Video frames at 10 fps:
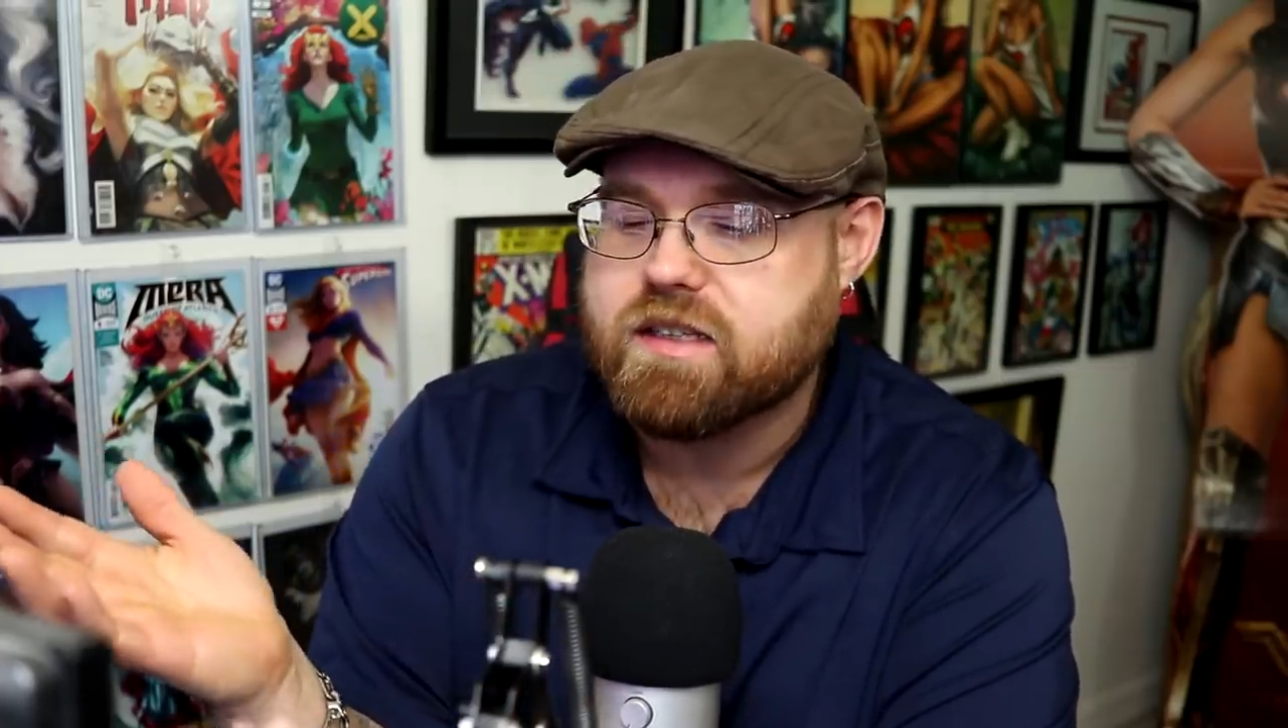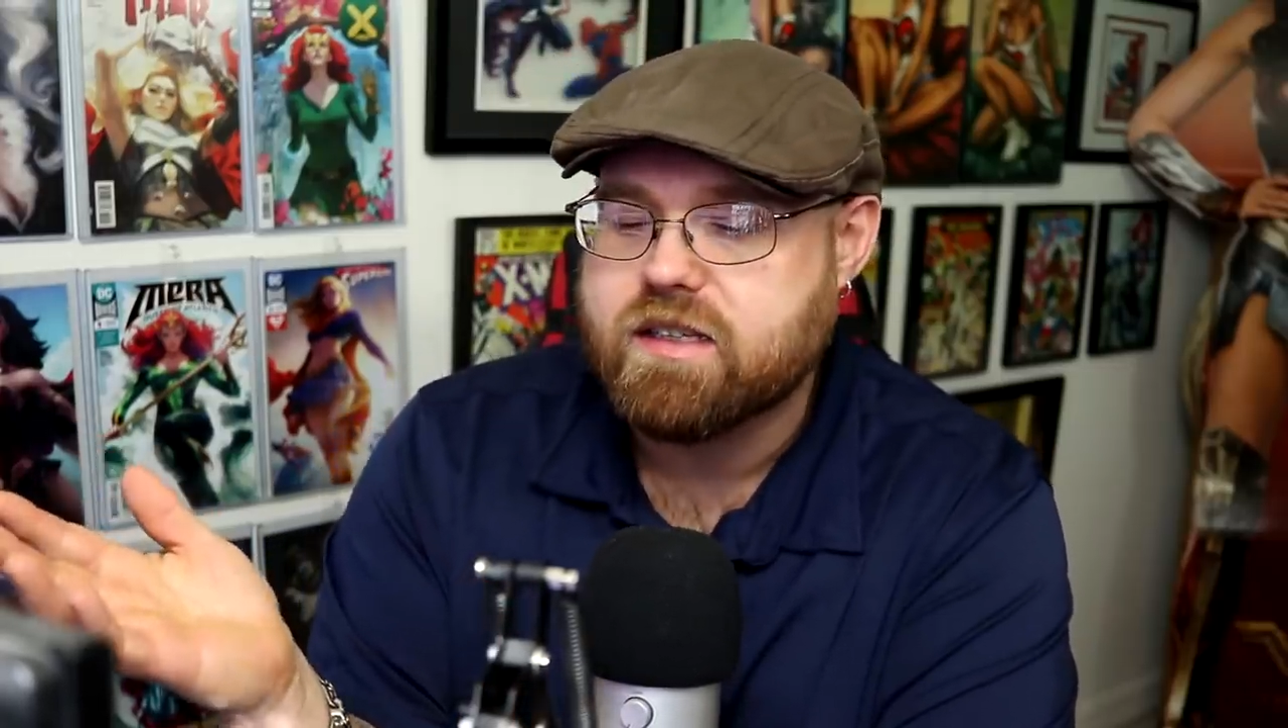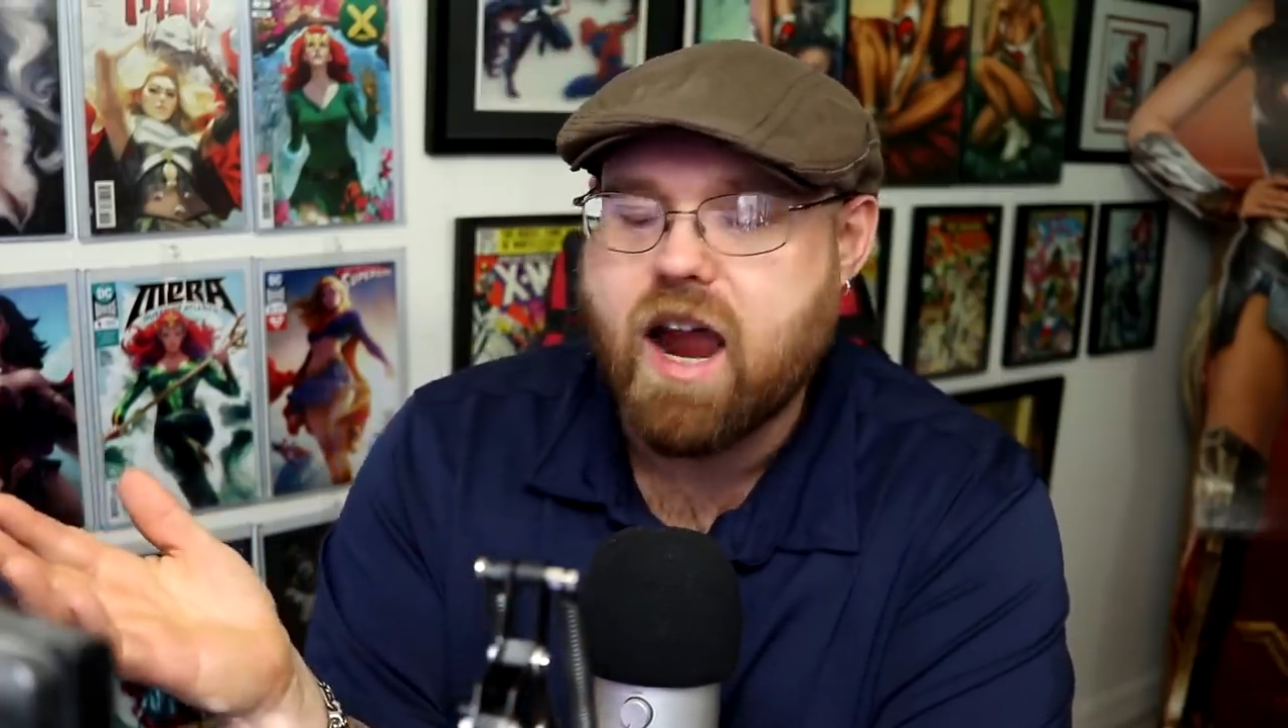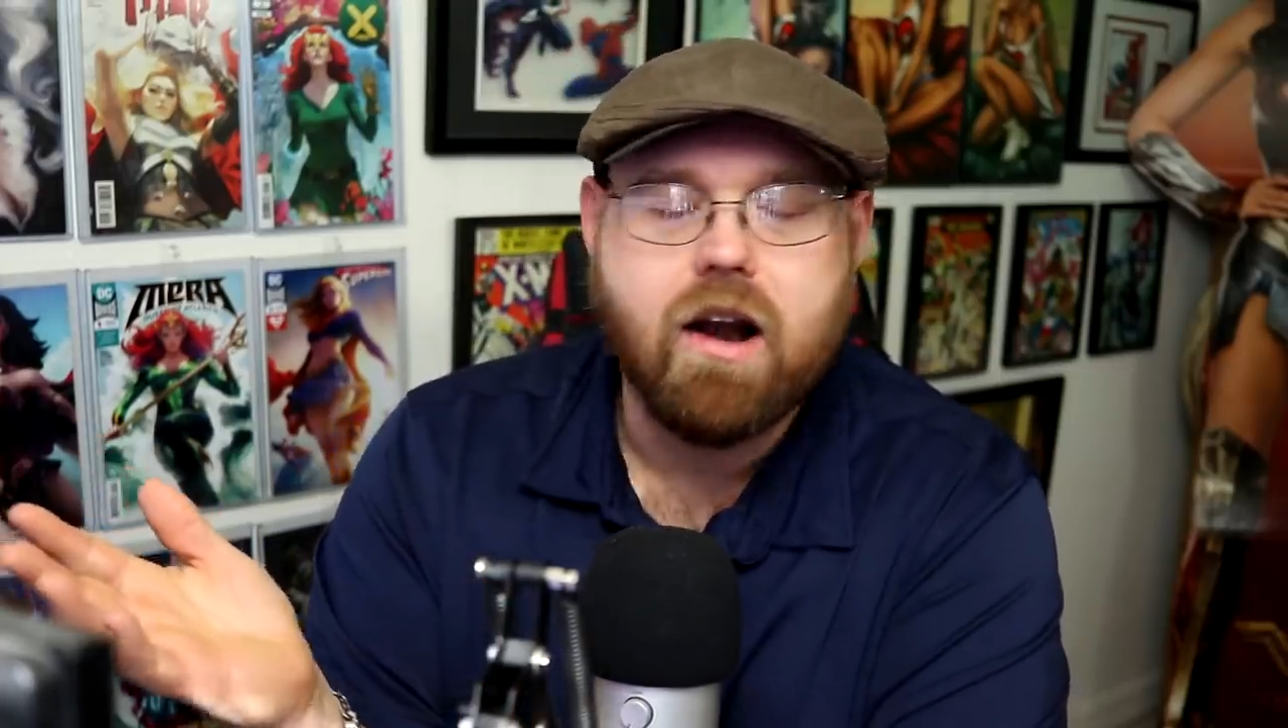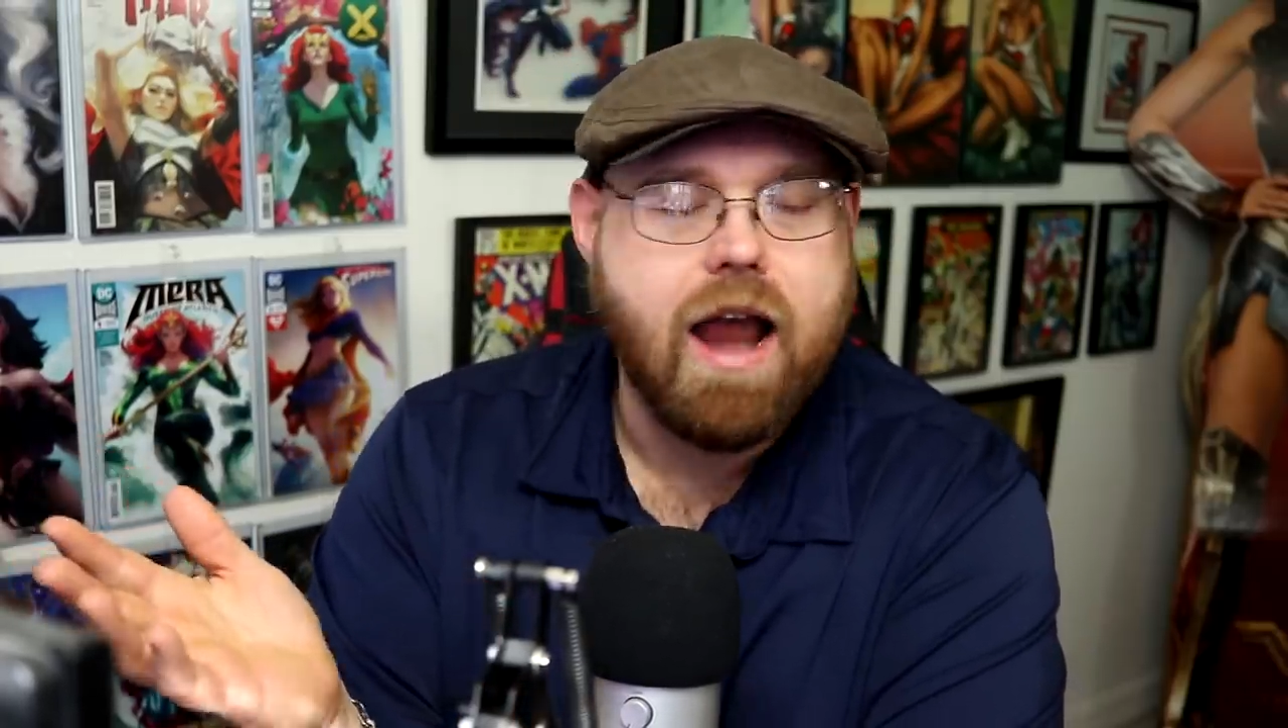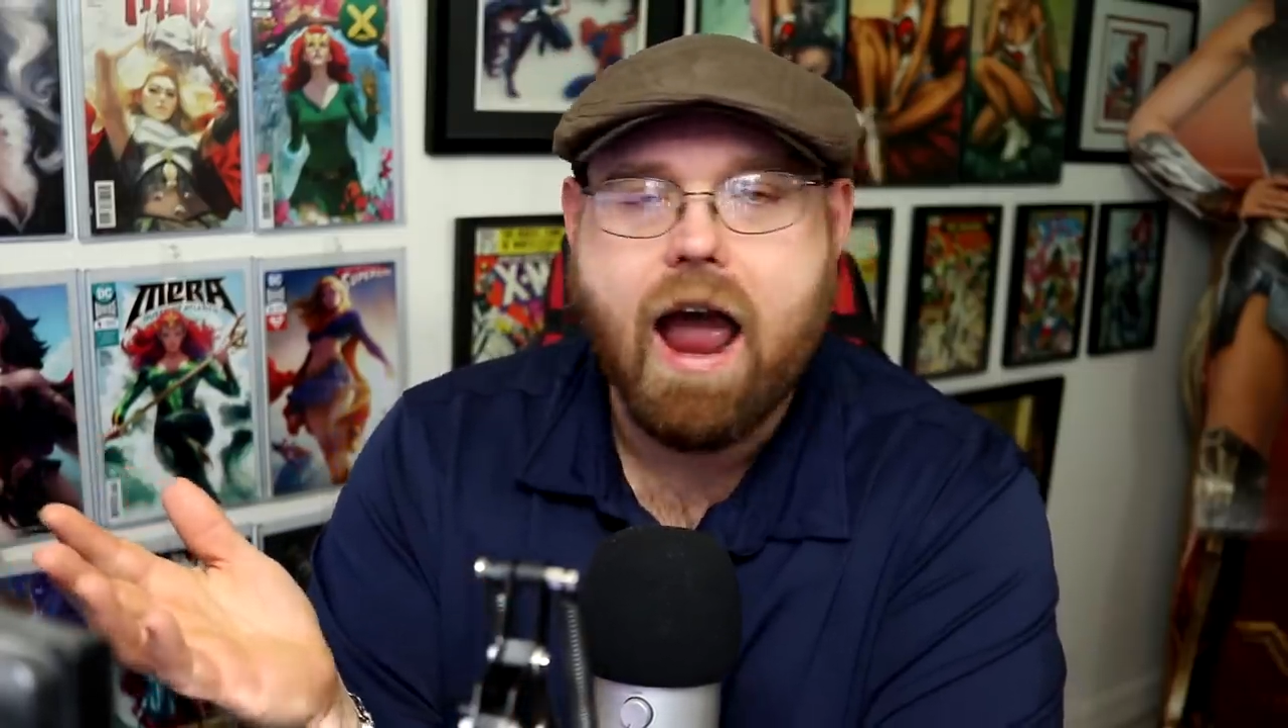this entire